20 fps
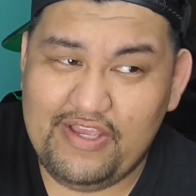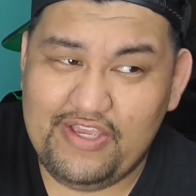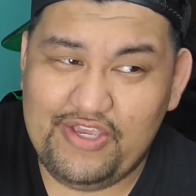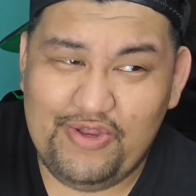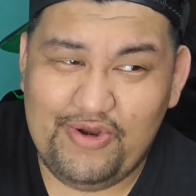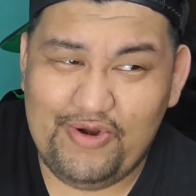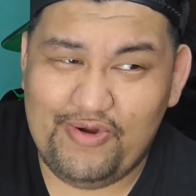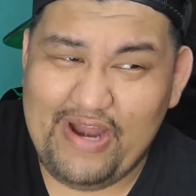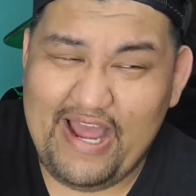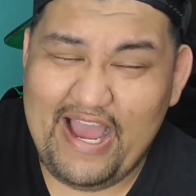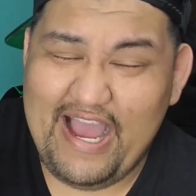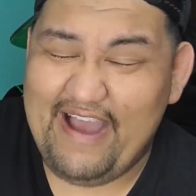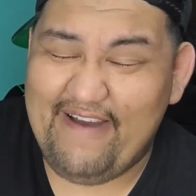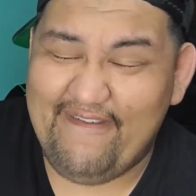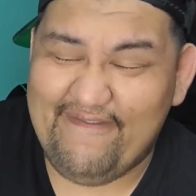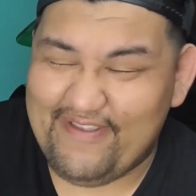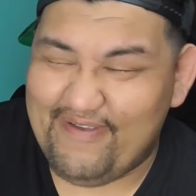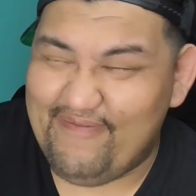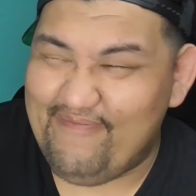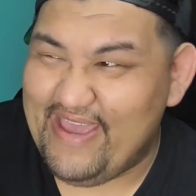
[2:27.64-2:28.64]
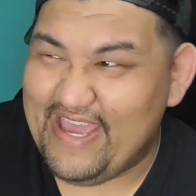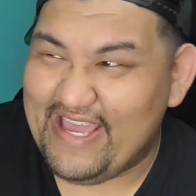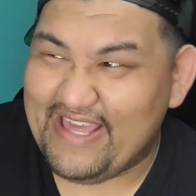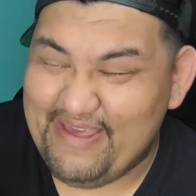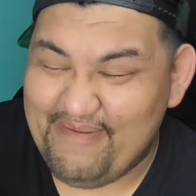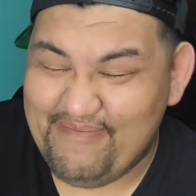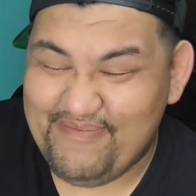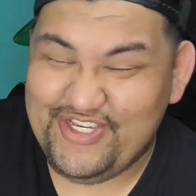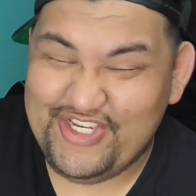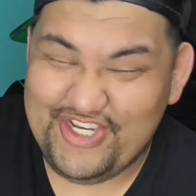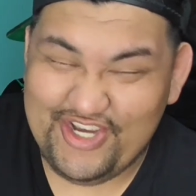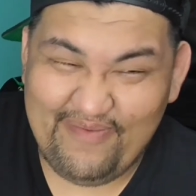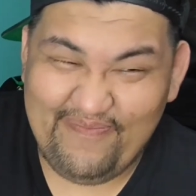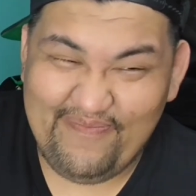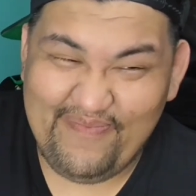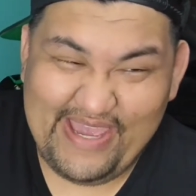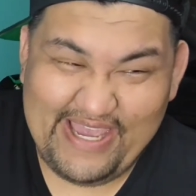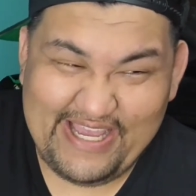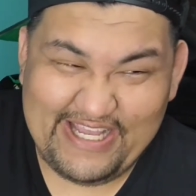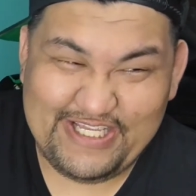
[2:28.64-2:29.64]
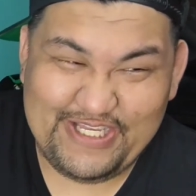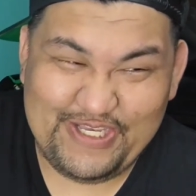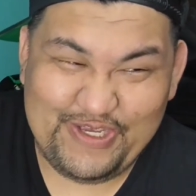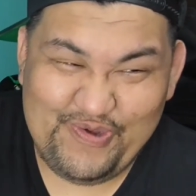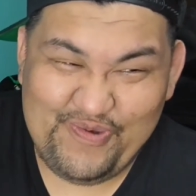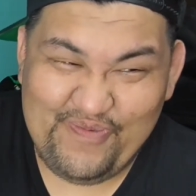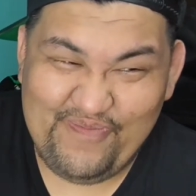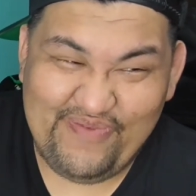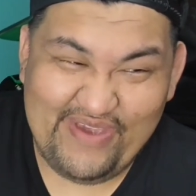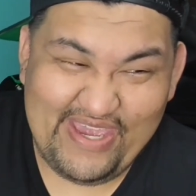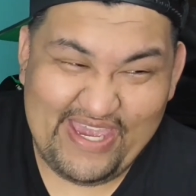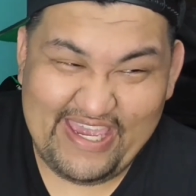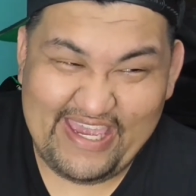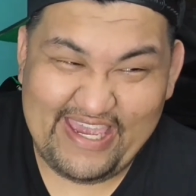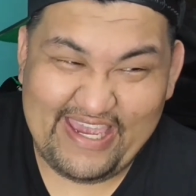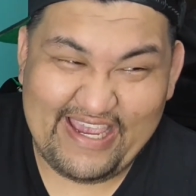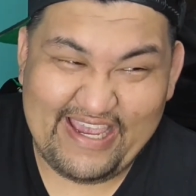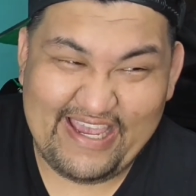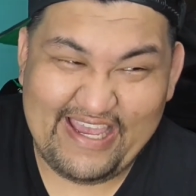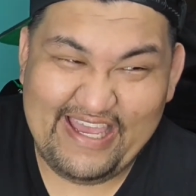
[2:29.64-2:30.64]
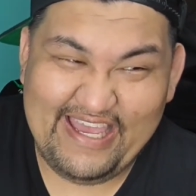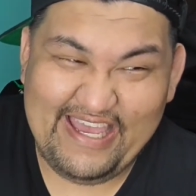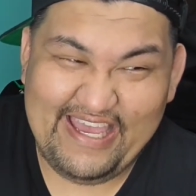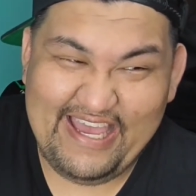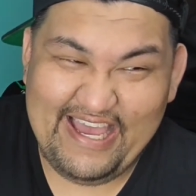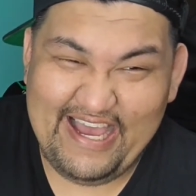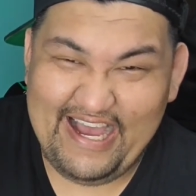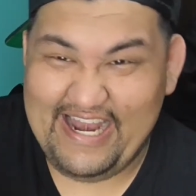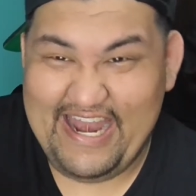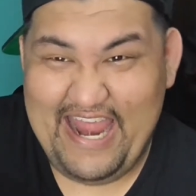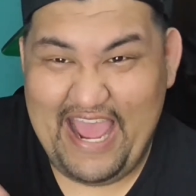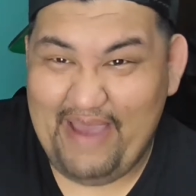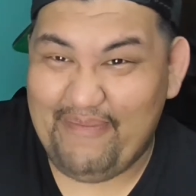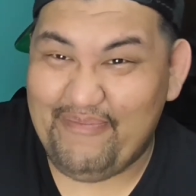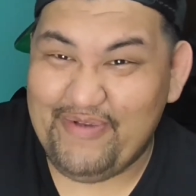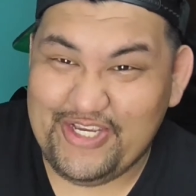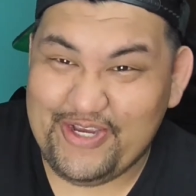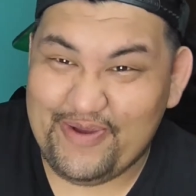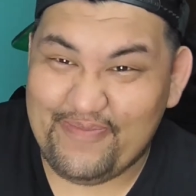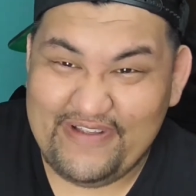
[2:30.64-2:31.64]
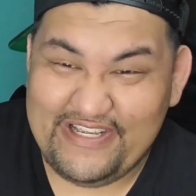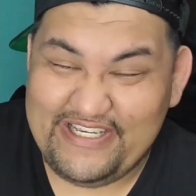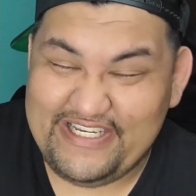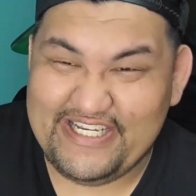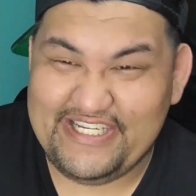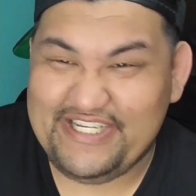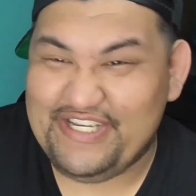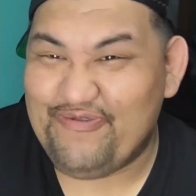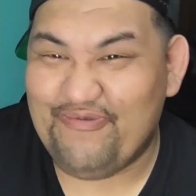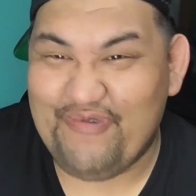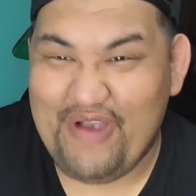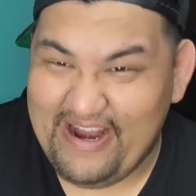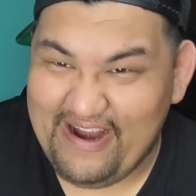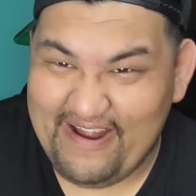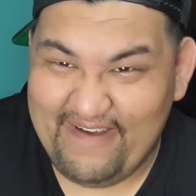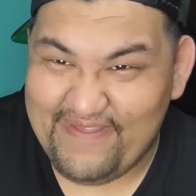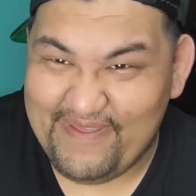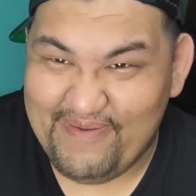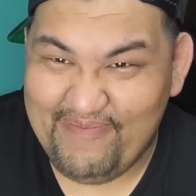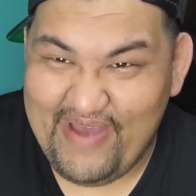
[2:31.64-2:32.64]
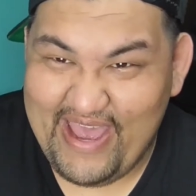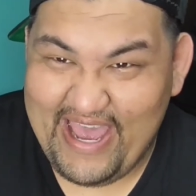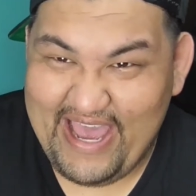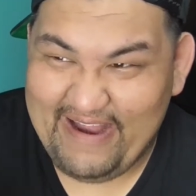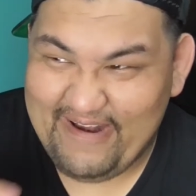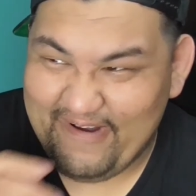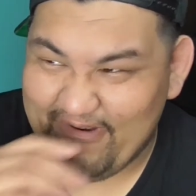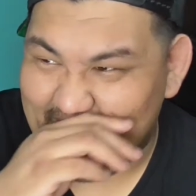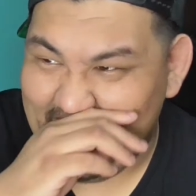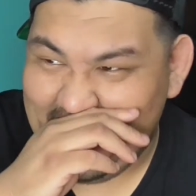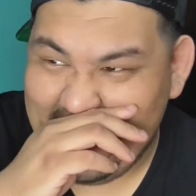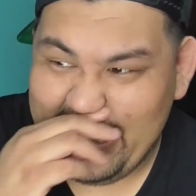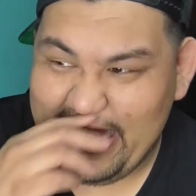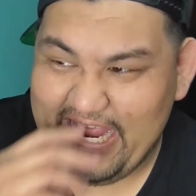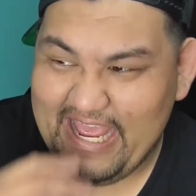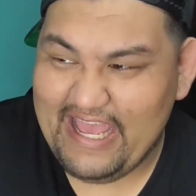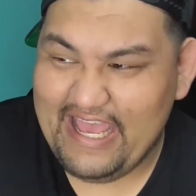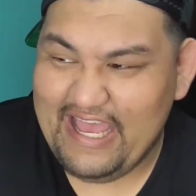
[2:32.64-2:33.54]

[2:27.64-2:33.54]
You don't have to make them jump into being an amateur magician right off the bat, right?